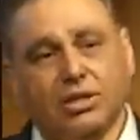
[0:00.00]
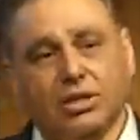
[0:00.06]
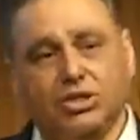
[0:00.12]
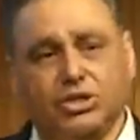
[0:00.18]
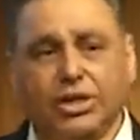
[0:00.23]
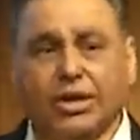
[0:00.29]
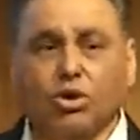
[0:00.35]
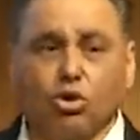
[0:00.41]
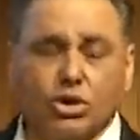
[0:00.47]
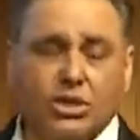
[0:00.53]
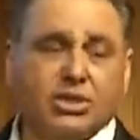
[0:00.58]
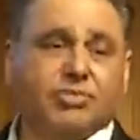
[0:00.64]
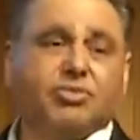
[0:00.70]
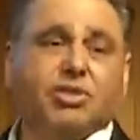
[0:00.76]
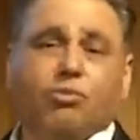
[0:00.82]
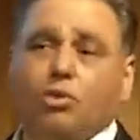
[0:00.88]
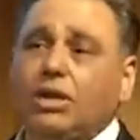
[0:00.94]
Shareholders,
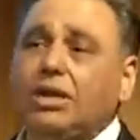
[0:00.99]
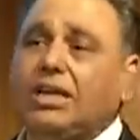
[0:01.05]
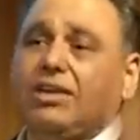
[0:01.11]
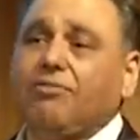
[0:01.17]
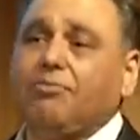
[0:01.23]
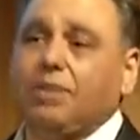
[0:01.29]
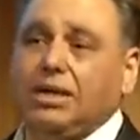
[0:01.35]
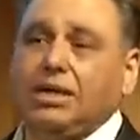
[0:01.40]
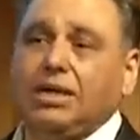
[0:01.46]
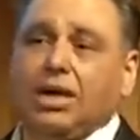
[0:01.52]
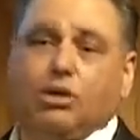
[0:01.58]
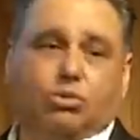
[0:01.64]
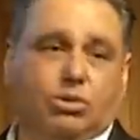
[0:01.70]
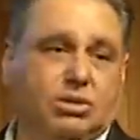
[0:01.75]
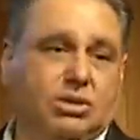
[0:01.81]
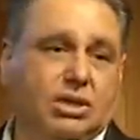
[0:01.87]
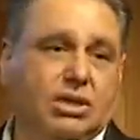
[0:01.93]
if they want to give money
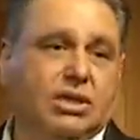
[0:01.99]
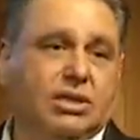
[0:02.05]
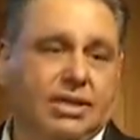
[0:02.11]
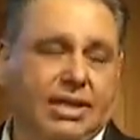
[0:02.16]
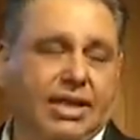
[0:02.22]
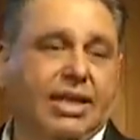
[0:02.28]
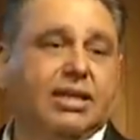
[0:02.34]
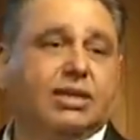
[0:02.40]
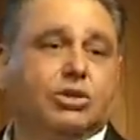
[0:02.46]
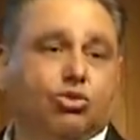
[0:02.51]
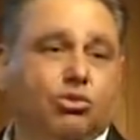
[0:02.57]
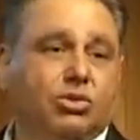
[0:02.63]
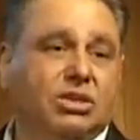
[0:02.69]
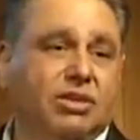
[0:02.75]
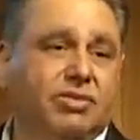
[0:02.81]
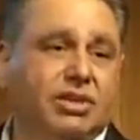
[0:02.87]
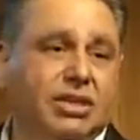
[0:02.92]
out, they can
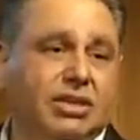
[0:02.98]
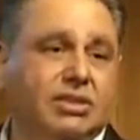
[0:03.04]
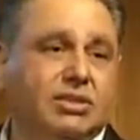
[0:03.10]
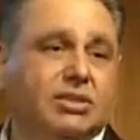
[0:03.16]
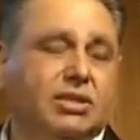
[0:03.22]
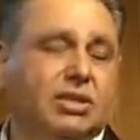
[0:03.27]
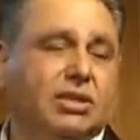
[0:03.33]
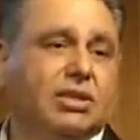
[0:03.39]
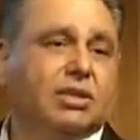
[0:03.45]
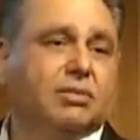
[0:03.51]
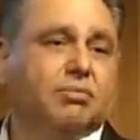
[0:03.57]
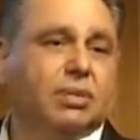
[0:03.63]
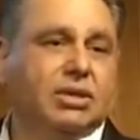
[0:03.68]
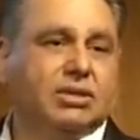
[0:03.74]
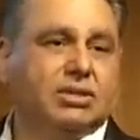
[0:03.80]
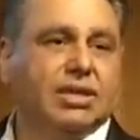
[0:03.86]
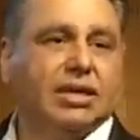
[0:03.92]
do dividends,
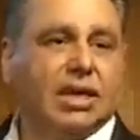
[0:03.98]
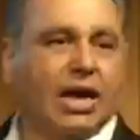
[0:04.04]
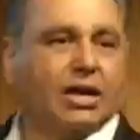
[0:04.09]
but it's not